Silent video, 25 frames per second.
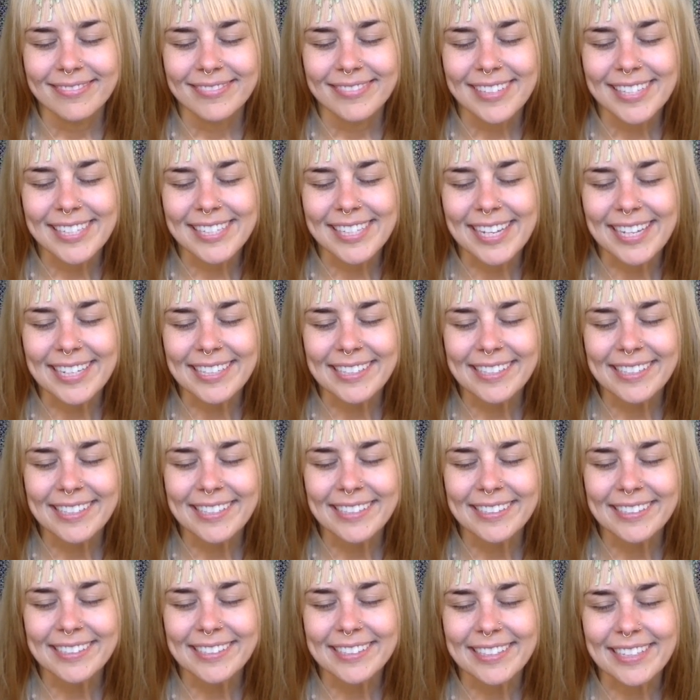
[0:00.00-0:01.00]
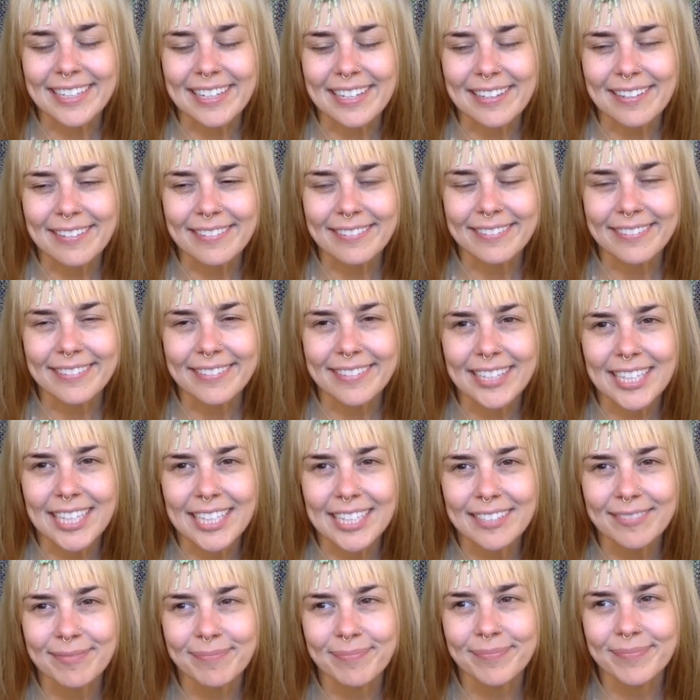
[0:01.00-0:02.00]
Say to yourself,
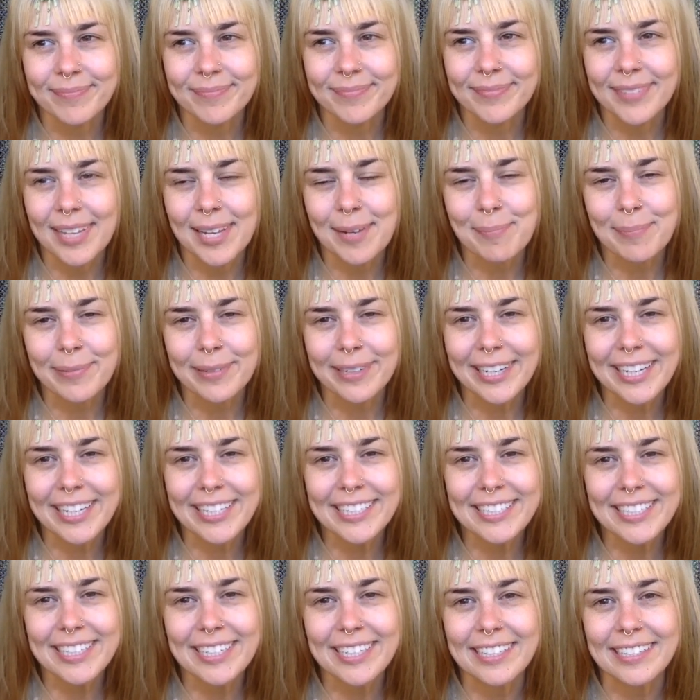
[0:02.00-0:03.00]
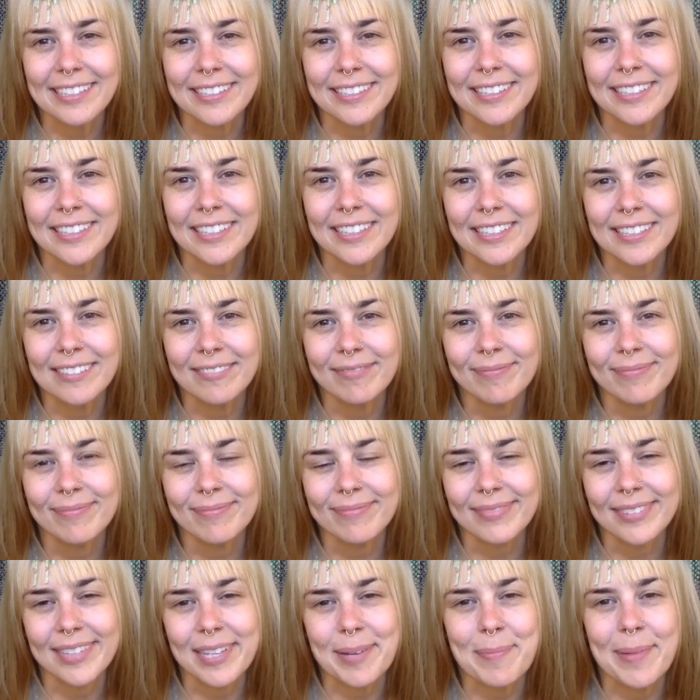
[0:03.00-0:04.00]
I pray to hear
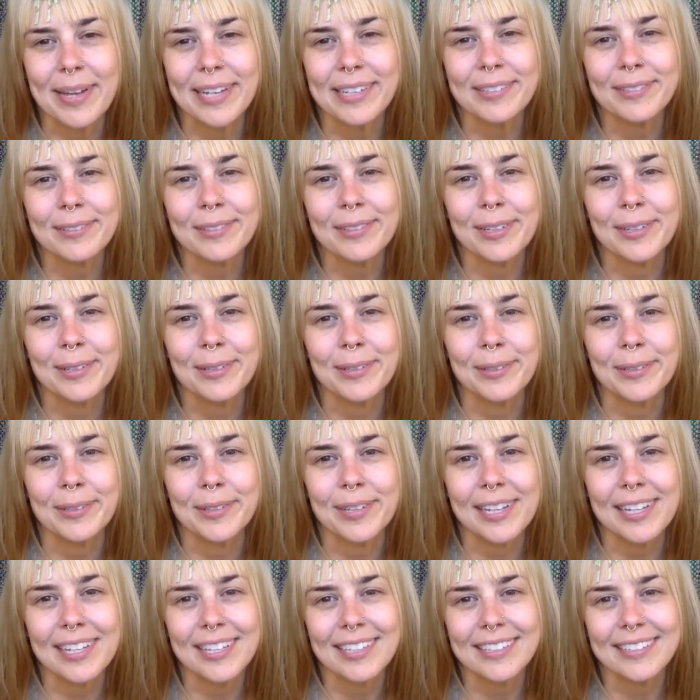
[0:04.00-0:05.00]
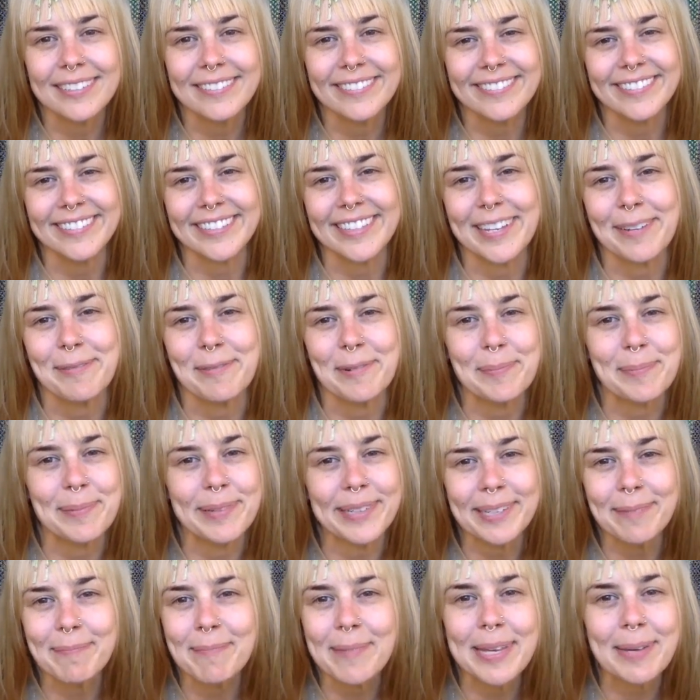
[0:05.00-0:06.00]
the mental code that will
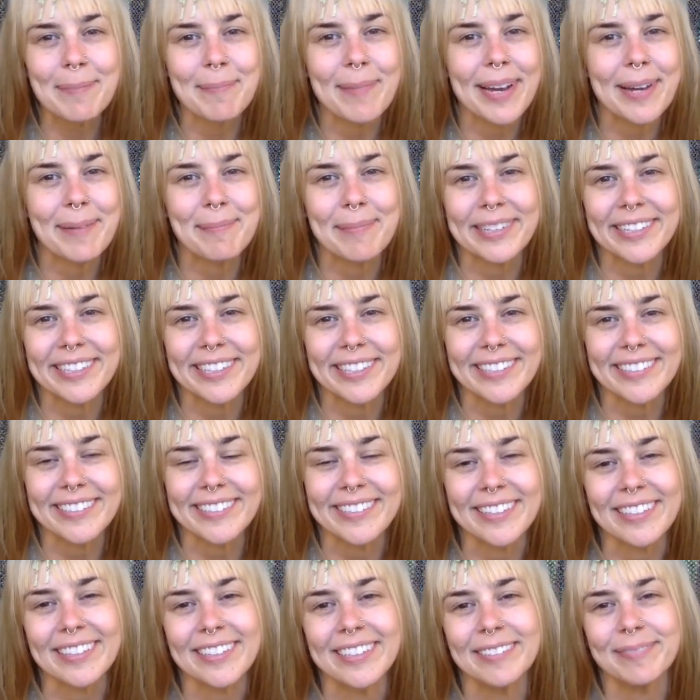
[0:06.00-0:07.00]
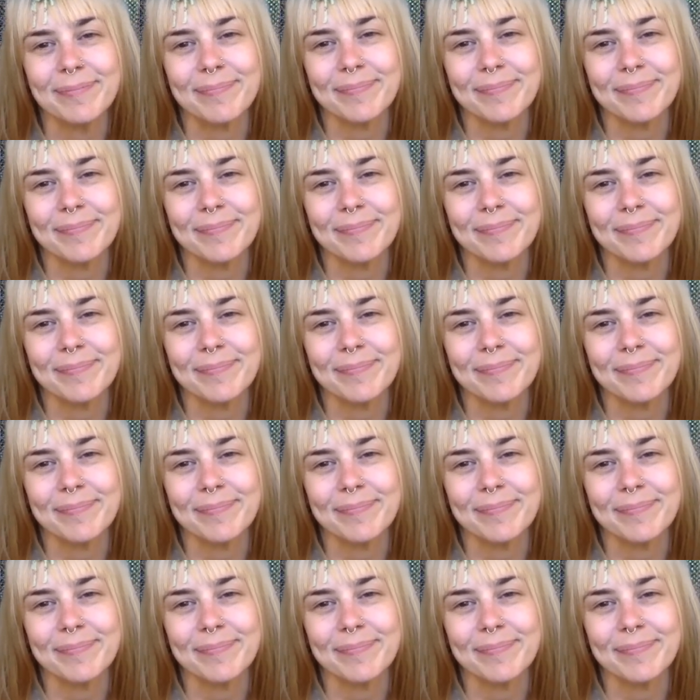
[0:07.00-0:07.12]
bring me my miracle.